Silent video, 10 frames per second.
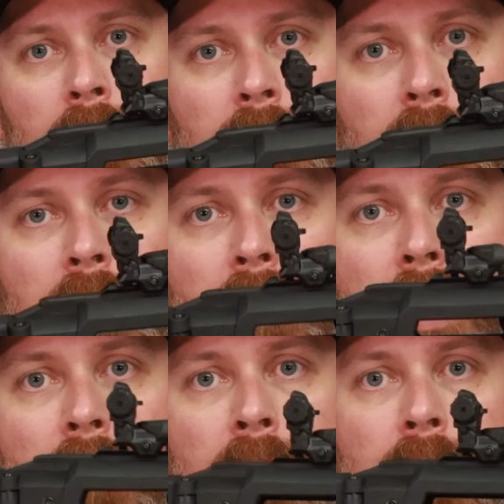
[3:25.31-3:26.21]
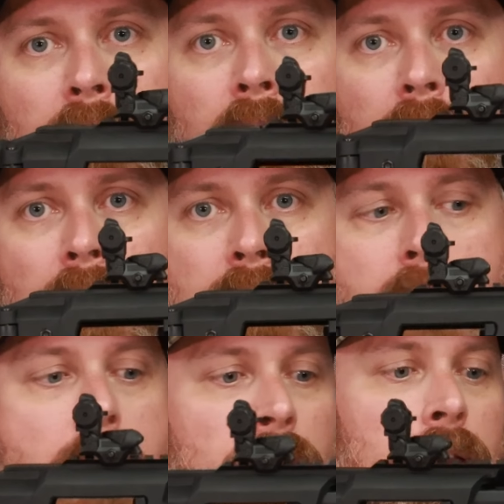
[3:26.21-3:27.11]
so you hear that click, and
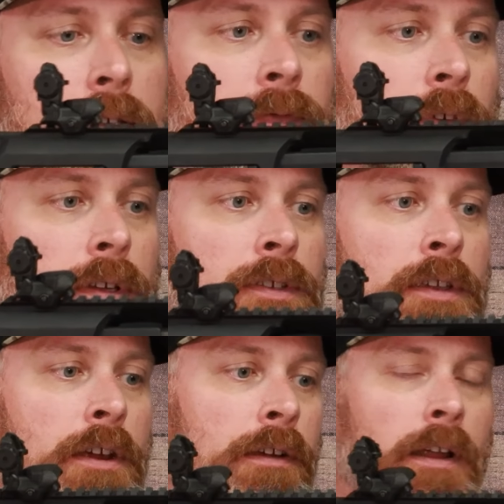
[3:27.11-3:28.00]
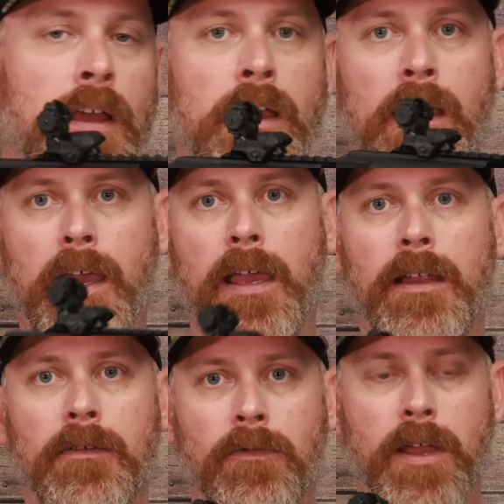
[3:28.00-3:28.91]
now it is fully secure
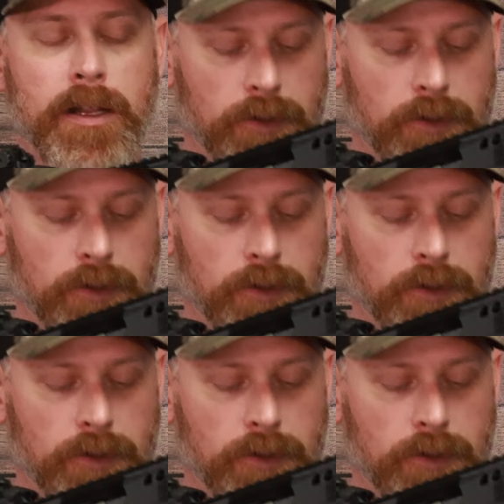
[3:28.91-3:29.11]
and ready